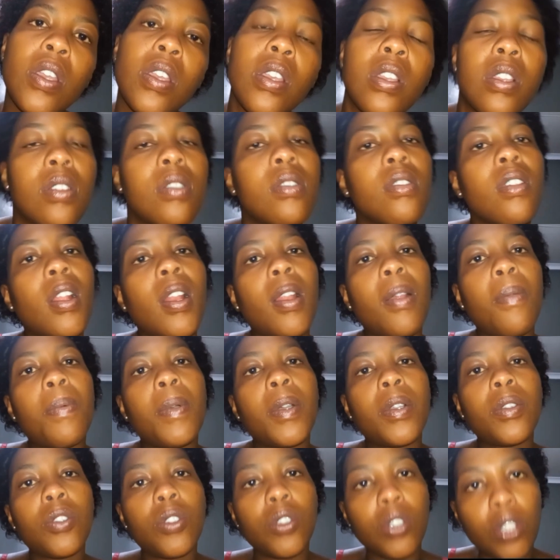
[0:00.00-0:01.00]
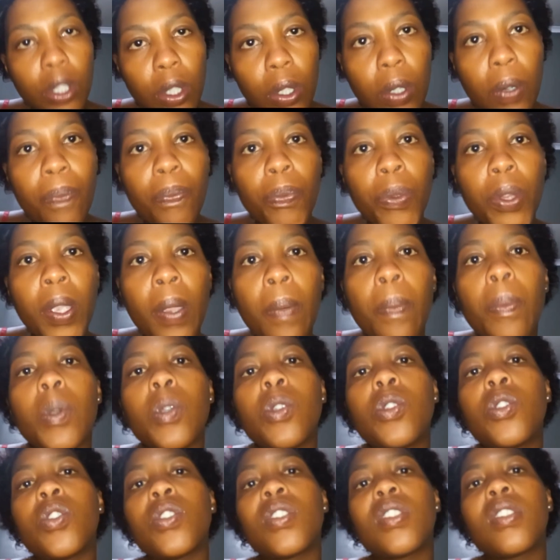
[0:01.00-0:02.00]
It's all about you.
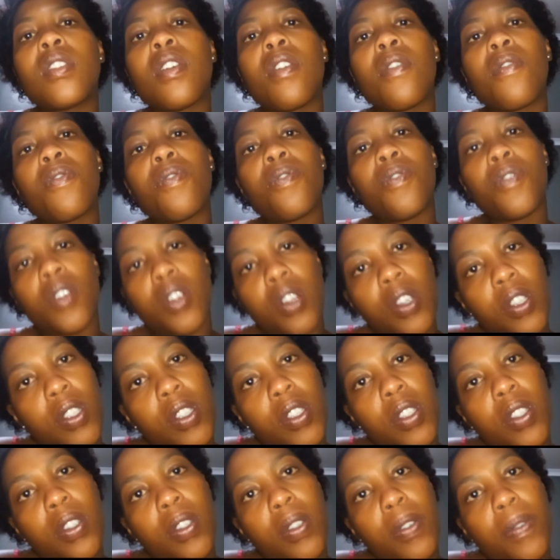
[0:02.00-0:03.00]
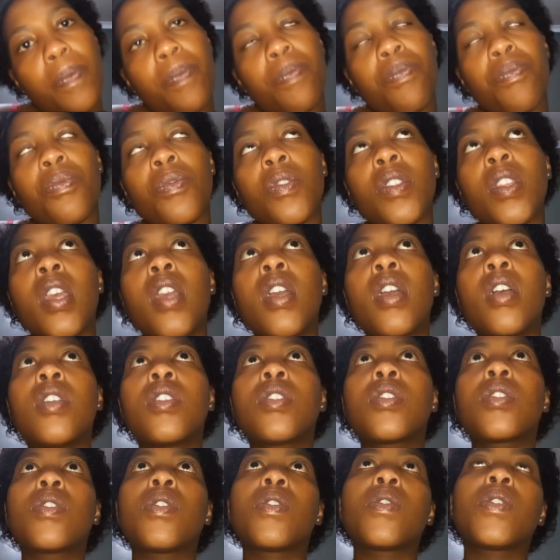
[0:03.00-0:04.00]
Put yourself first.
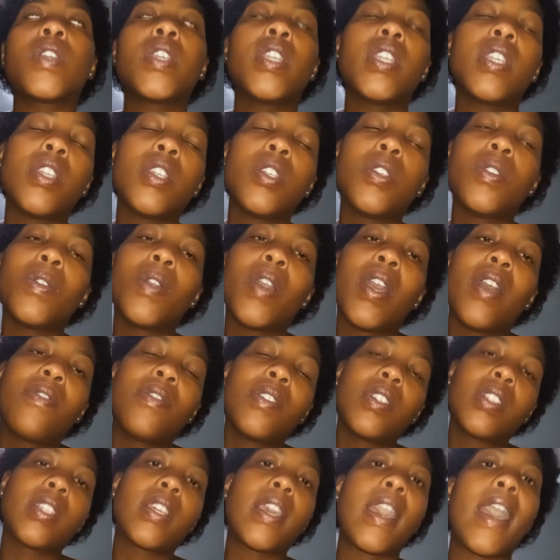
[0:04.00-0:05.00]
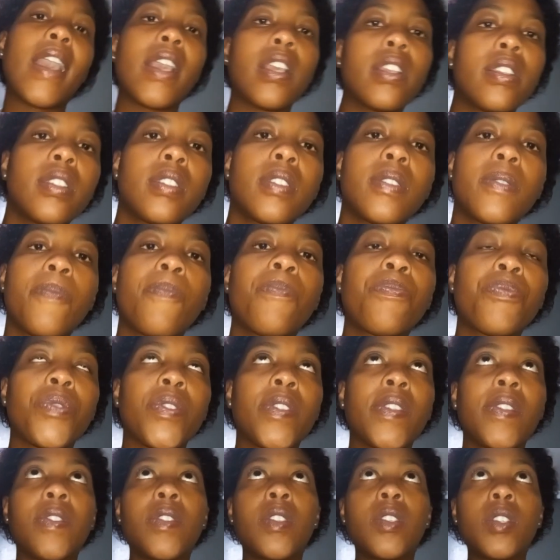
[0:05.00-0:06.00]
So here you have it, guys.
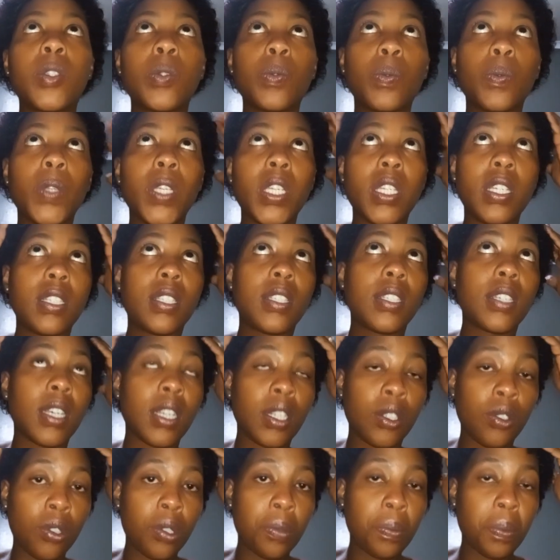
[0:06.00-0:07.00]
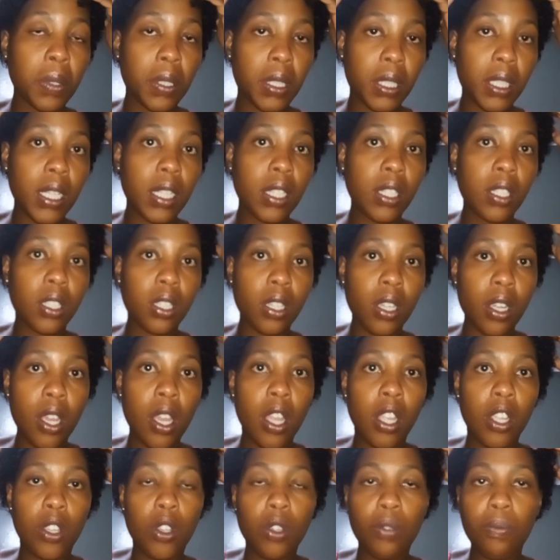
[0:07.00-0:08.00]
This week is 100%
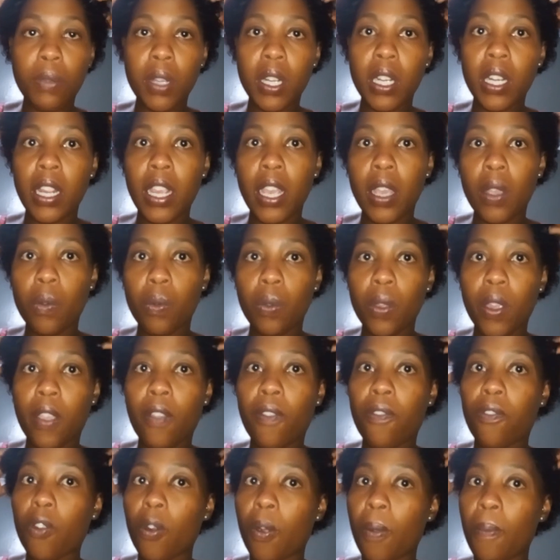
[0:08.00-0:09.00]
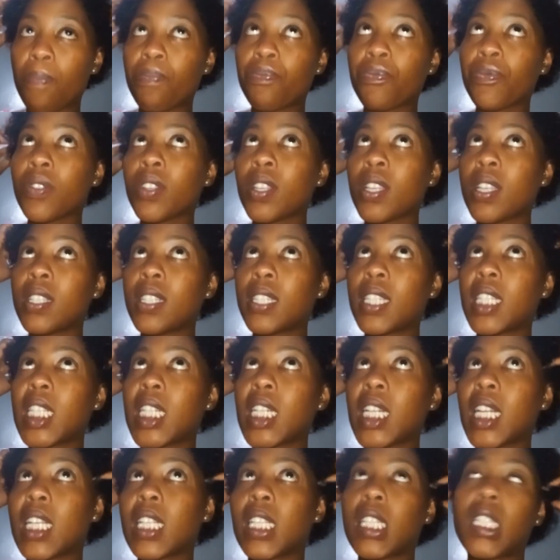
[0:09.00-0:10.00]
human hair week from
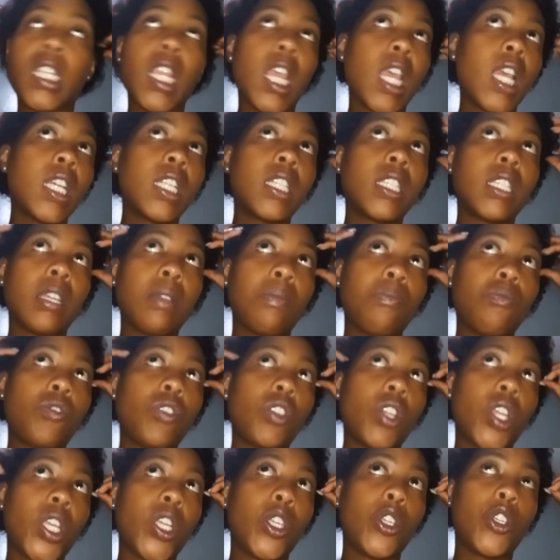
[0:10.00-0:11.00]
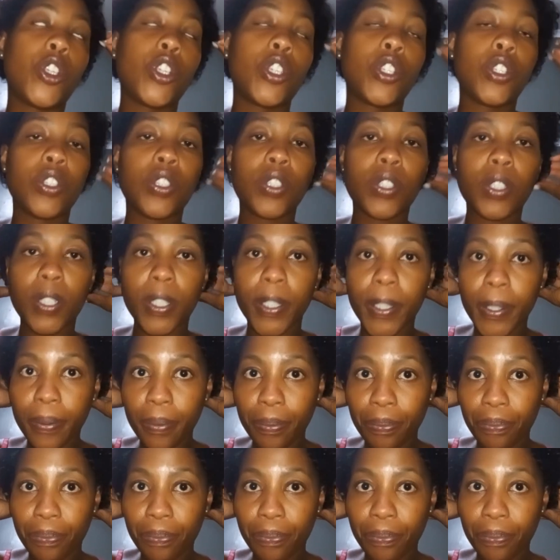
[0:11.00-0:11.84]
Sina's Temptations.